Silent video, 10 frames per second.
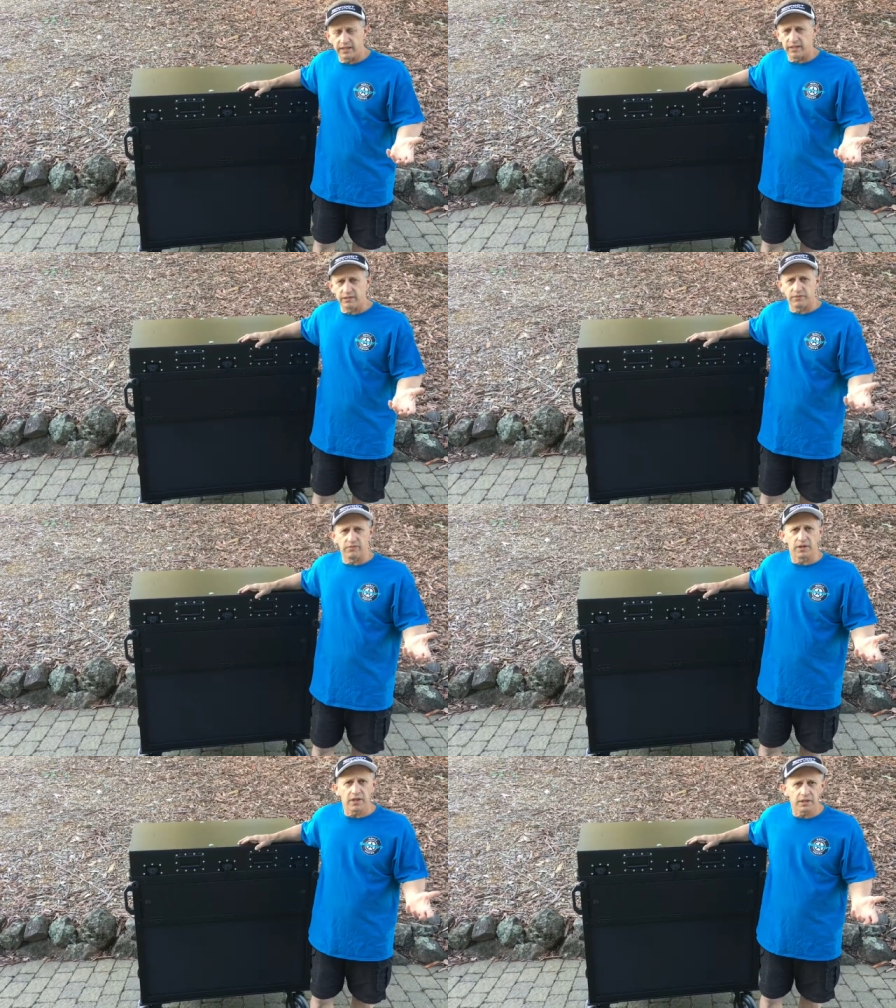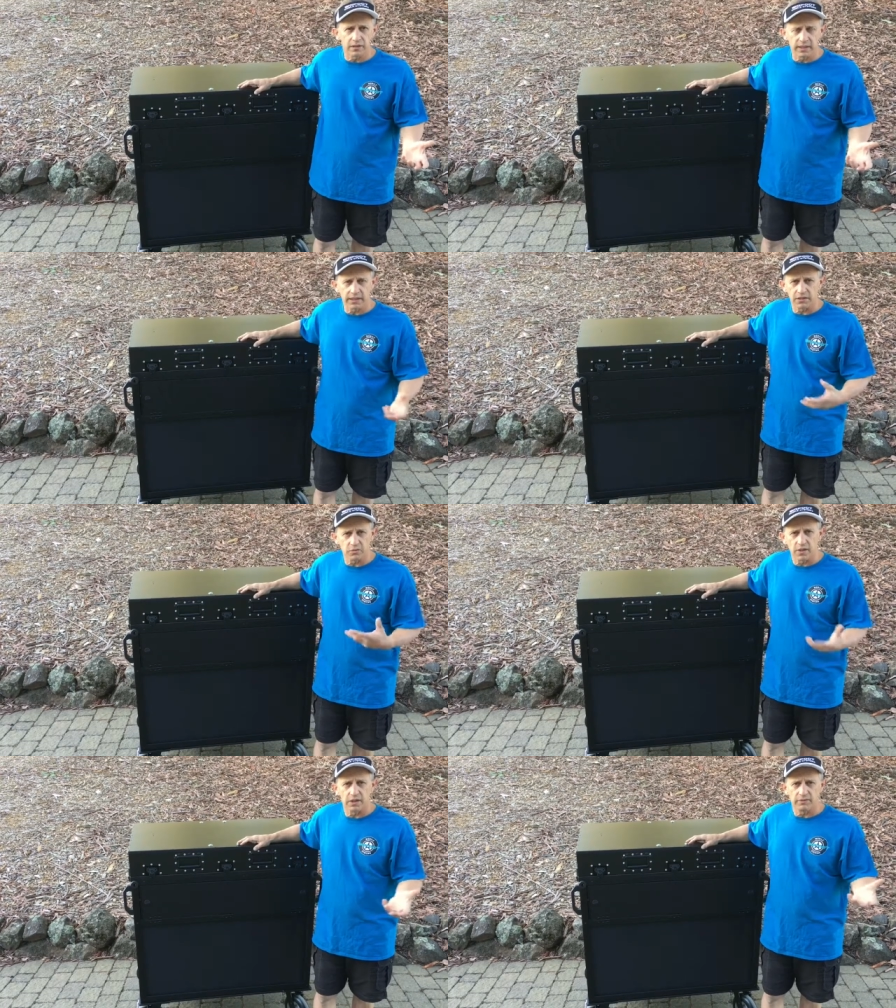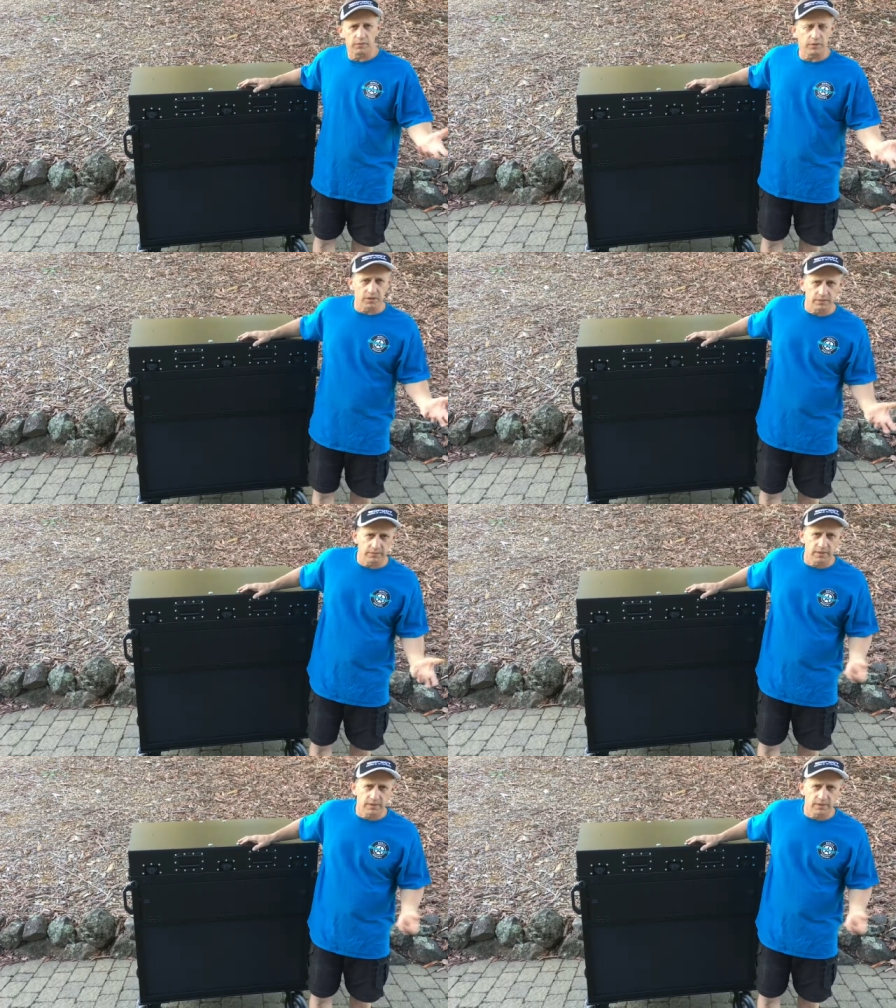it in different coloring as well if you want to